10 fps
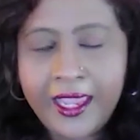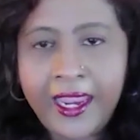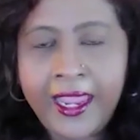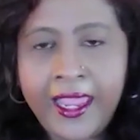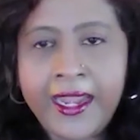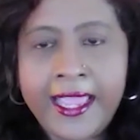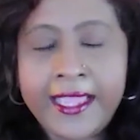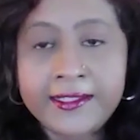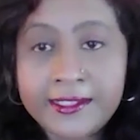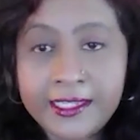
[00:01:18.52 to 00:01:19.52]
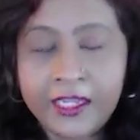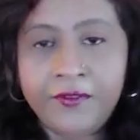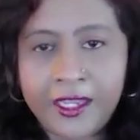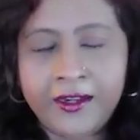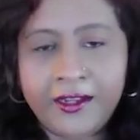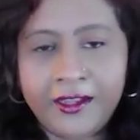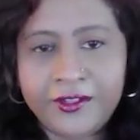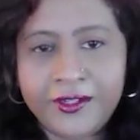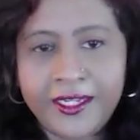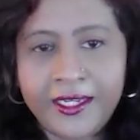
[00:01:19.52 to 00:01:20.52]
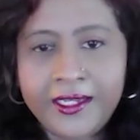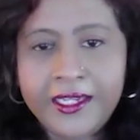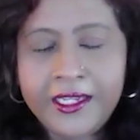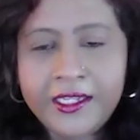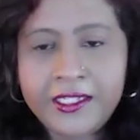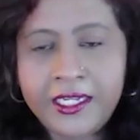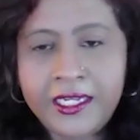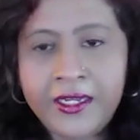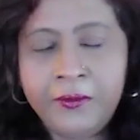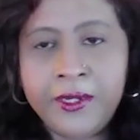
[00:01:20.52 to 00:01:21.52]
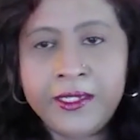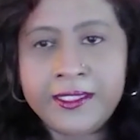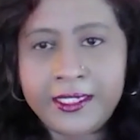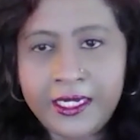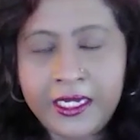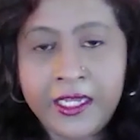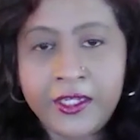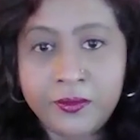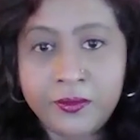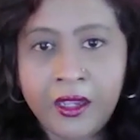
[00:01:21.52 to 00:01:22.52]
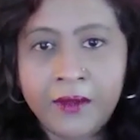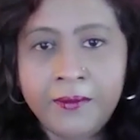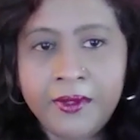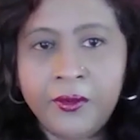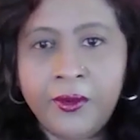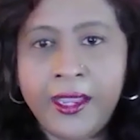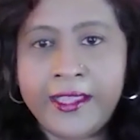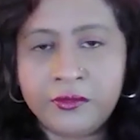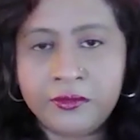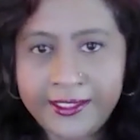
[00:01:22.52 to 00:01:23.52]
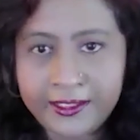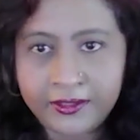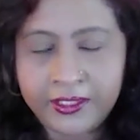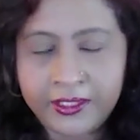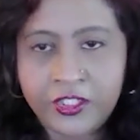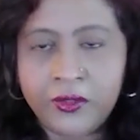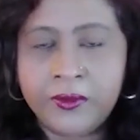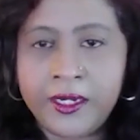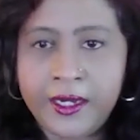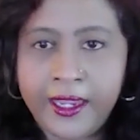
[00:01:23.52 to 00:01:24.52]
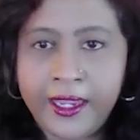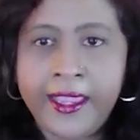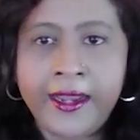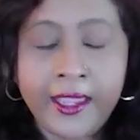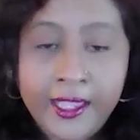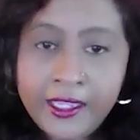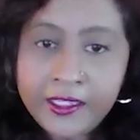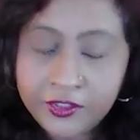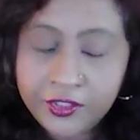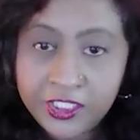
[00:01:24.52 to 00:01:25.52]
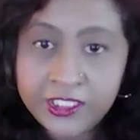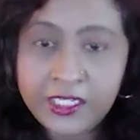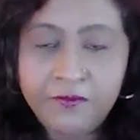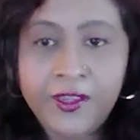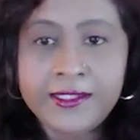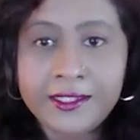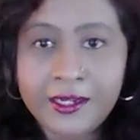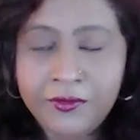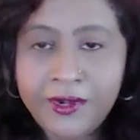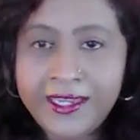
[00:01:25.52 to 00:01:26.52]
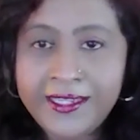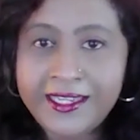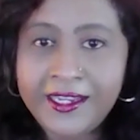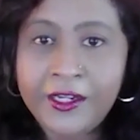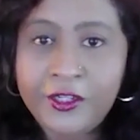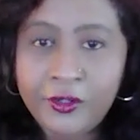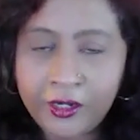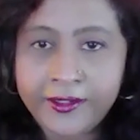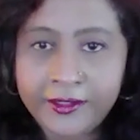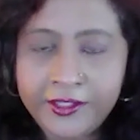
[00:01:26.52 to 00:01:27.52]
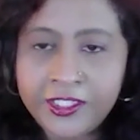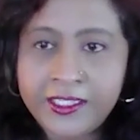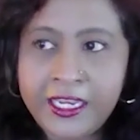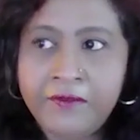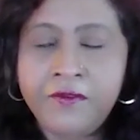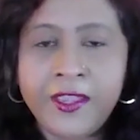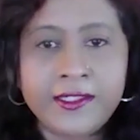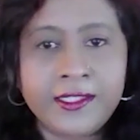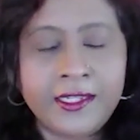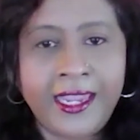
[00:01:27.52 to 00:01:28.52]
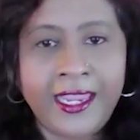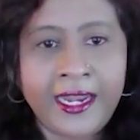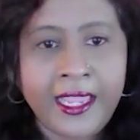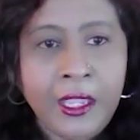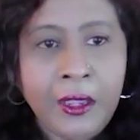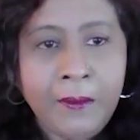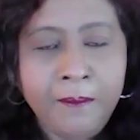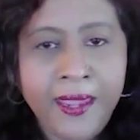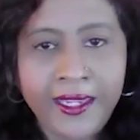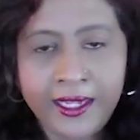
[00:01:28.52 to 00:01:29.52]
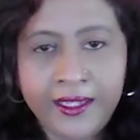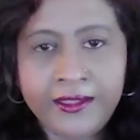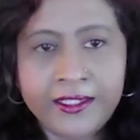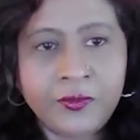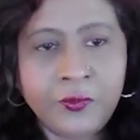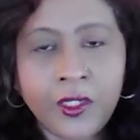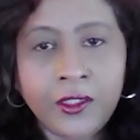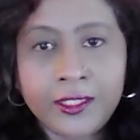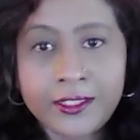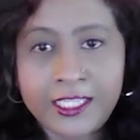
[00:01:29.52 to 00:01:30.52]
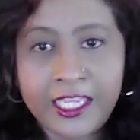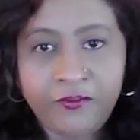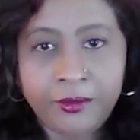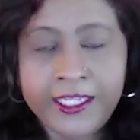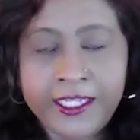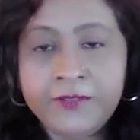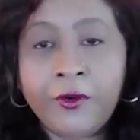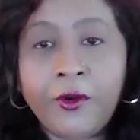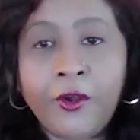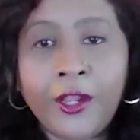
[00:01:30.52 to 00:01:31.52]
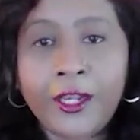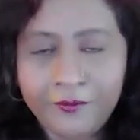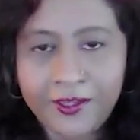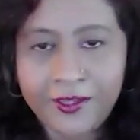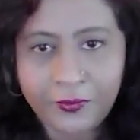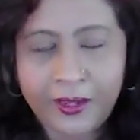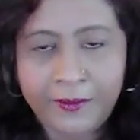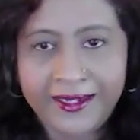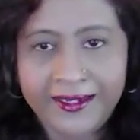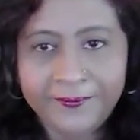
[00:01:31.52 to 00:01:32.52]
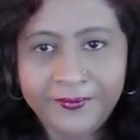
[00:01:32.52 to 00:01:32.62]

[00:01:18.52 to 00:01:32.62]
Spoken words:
and has served our country. She was a teenage mom who has raised 3 children. And so she's invested in raising her daughter. She's invested in making this world a safe place for all of us women.